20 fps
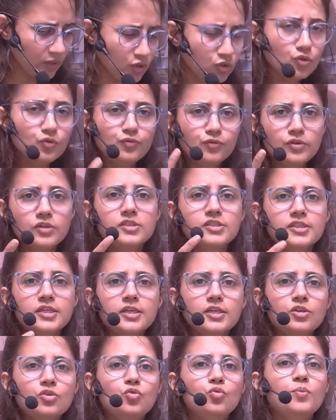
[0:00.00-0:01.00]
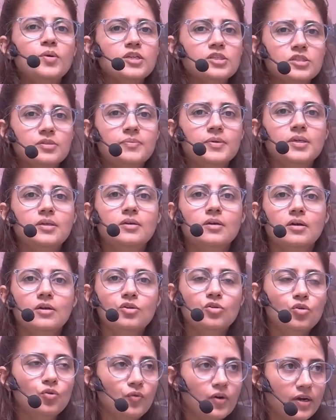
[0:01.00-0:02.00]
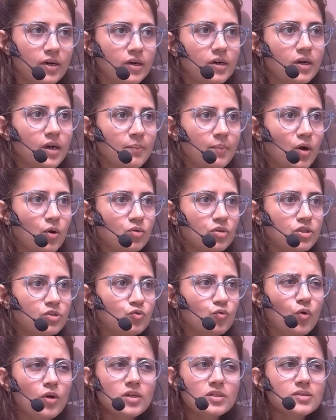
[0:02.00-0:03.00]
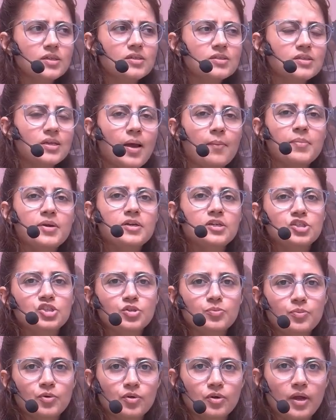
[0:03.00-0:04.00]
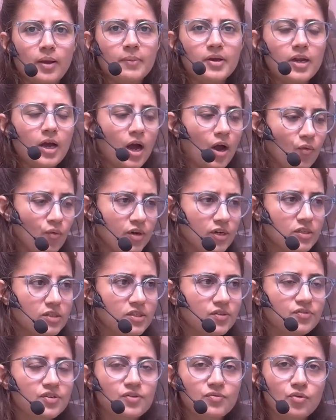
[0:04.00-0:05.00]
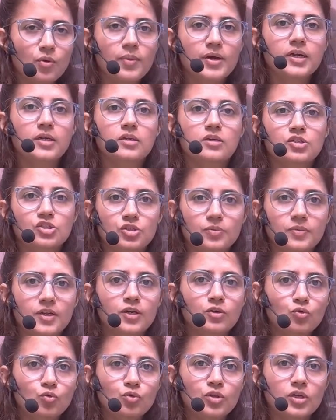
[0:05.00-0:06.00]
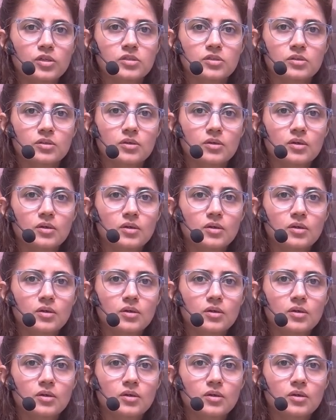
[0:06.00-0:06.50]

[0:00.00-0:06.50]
So first thing you must be, wondering about this, what is this apprenticeship program and how it is different from internship? There are two things.